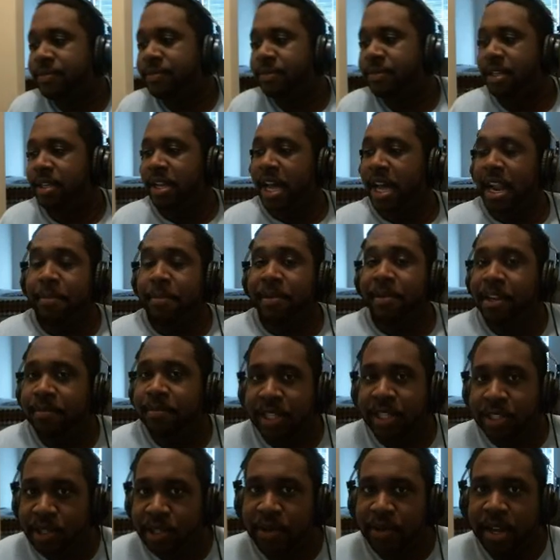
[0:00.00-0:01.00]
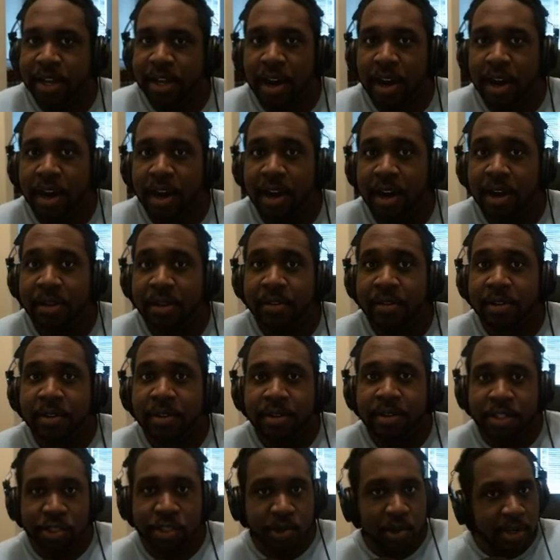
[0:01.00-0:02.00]
And I'm going to be doing a
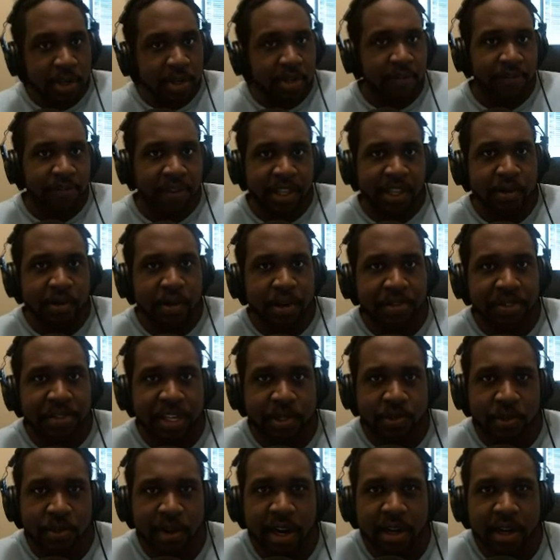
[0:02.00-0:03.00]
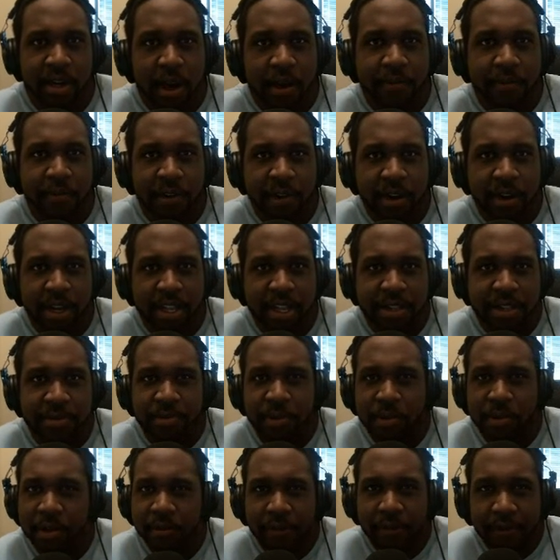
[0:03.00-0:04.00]
shortened video on this where I cover it in
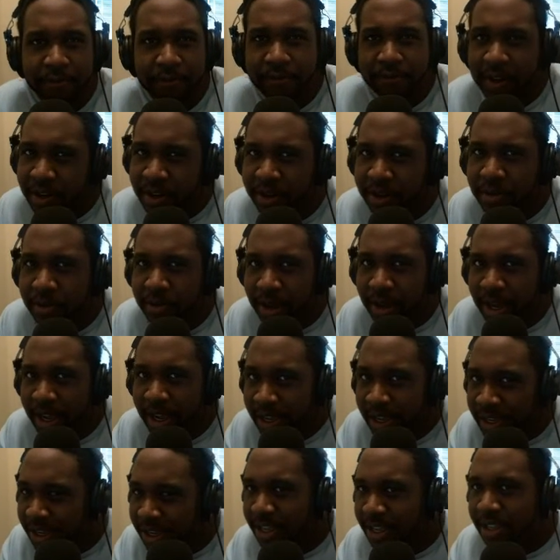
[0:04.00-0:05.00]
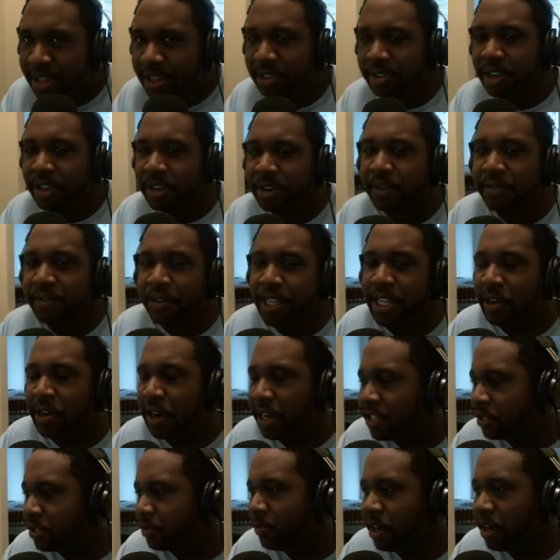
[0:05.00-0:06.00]
more of a funny way in a later video. I
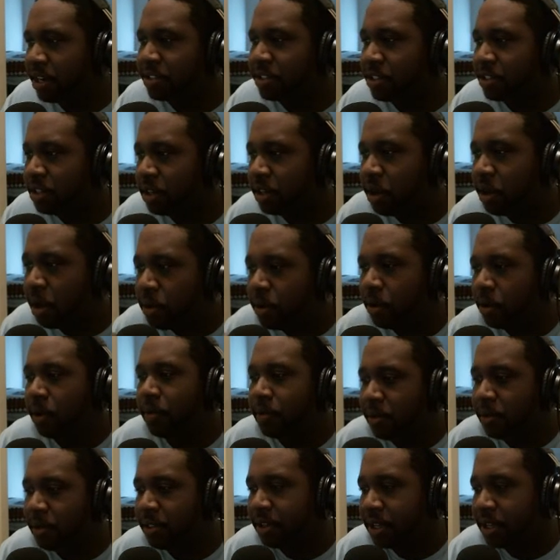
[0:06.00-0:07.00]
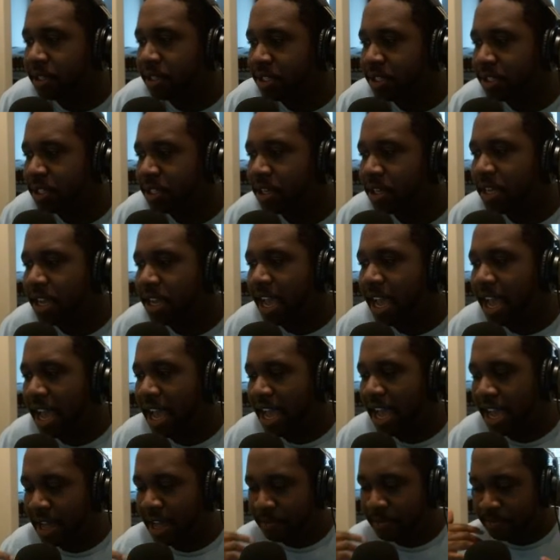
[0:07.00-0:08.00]
just wanted to go over this
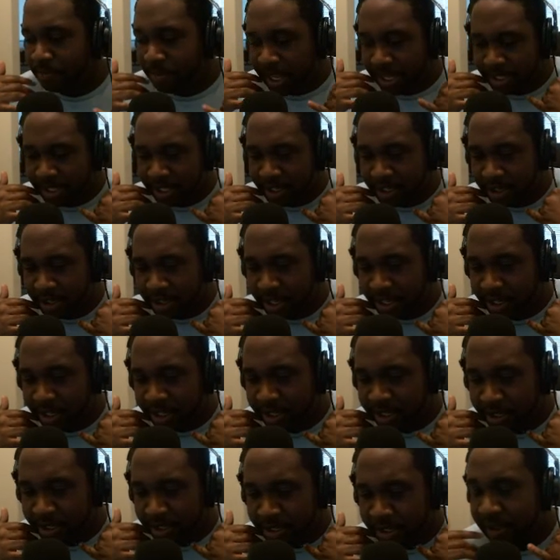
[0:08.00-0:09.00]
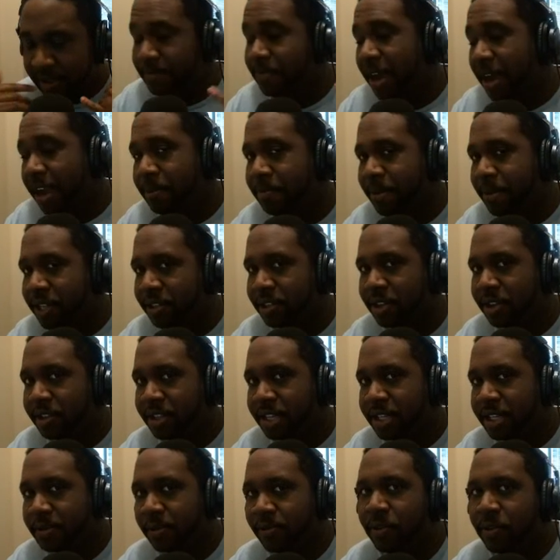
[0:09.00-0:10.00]
and basically give my opinion on
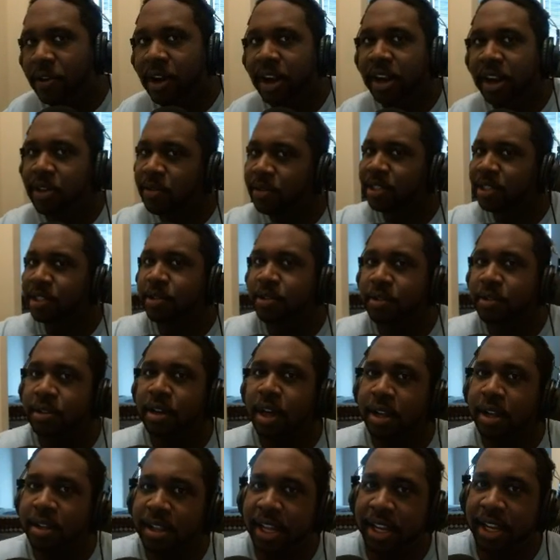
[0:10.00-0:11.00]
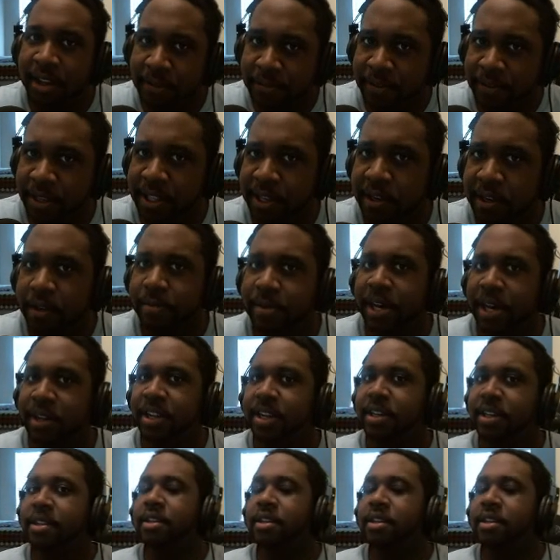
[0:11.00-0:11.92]
this before I go into like a video about it.